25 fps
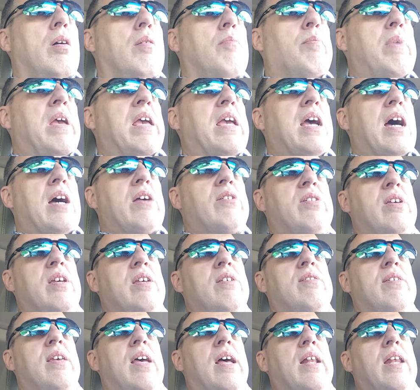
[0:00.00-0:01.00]
because
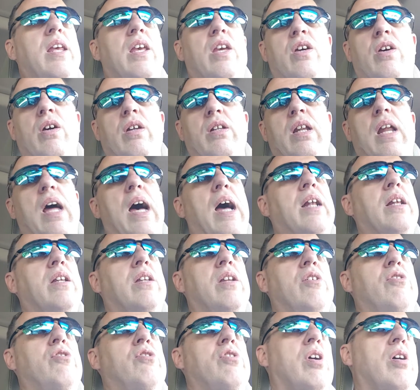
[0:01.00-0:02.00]
he said he could not
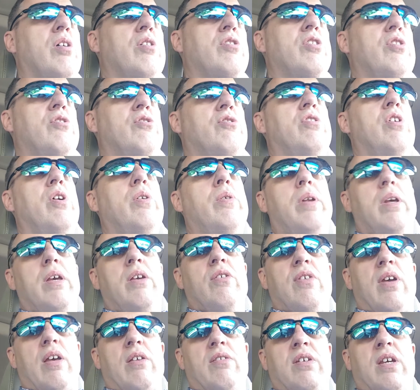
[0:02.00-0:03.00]
discharge his
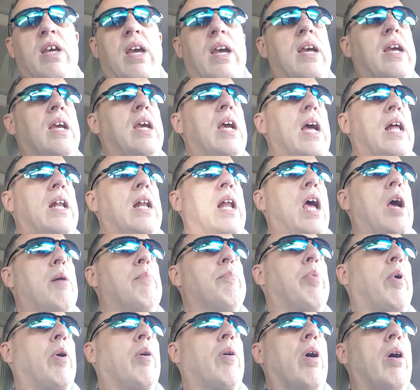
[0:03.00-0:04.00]
duties as king and
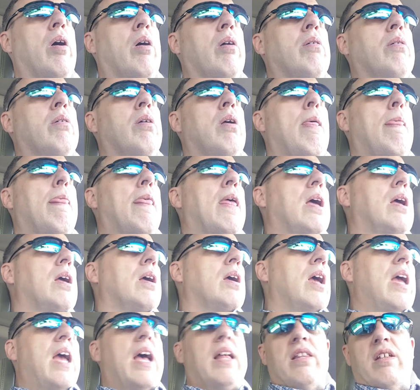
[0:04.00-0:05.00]
emperor.
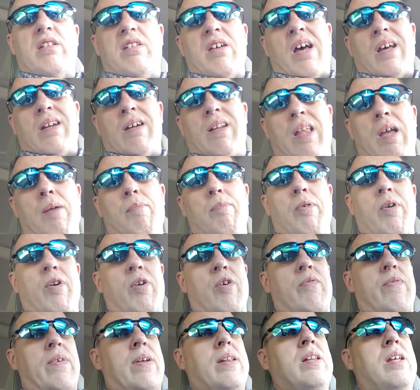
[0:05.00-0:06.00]
He had the title
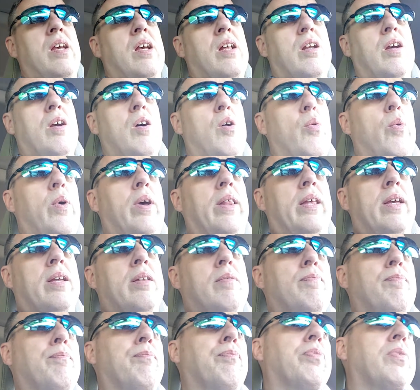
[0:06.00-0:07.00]
Emperor of India to go with
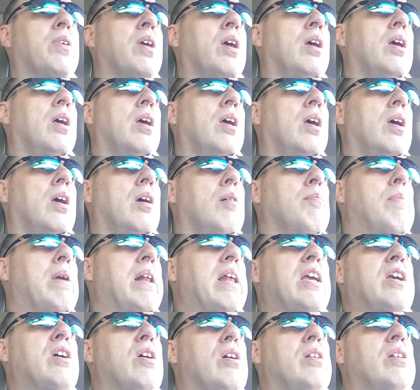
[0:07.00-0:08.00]
it.
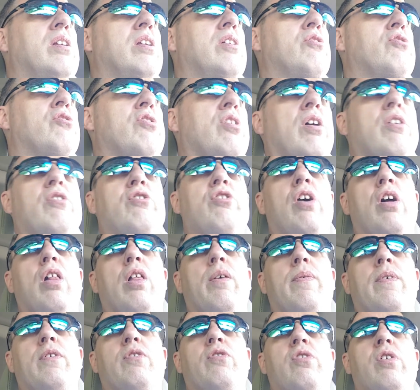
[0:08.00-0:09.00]
But he couldn't discharge
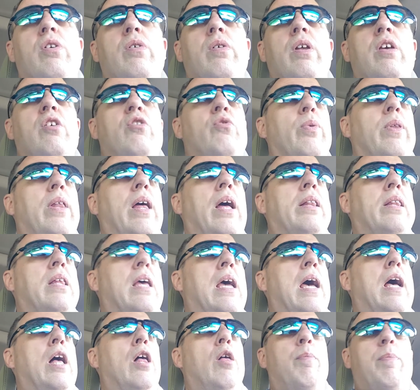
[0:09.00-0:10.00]
all of his duties without
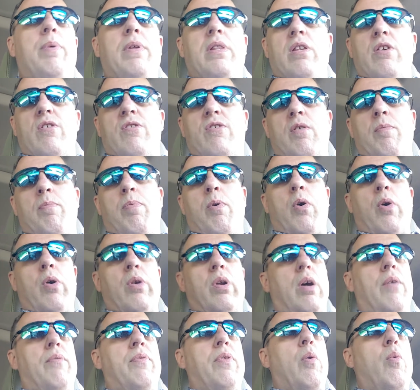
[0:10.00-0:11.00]
the help and the
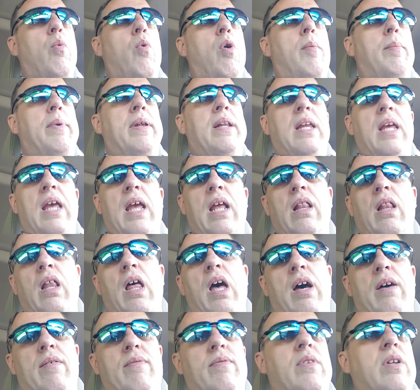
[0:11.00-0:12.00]
support of the woman he
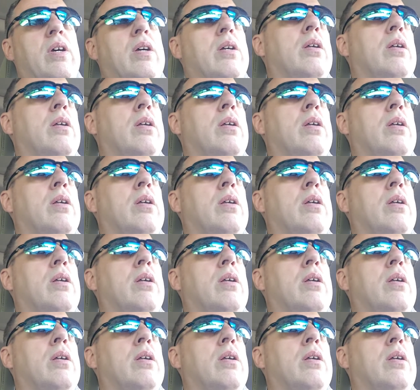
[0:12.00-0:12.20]
loved.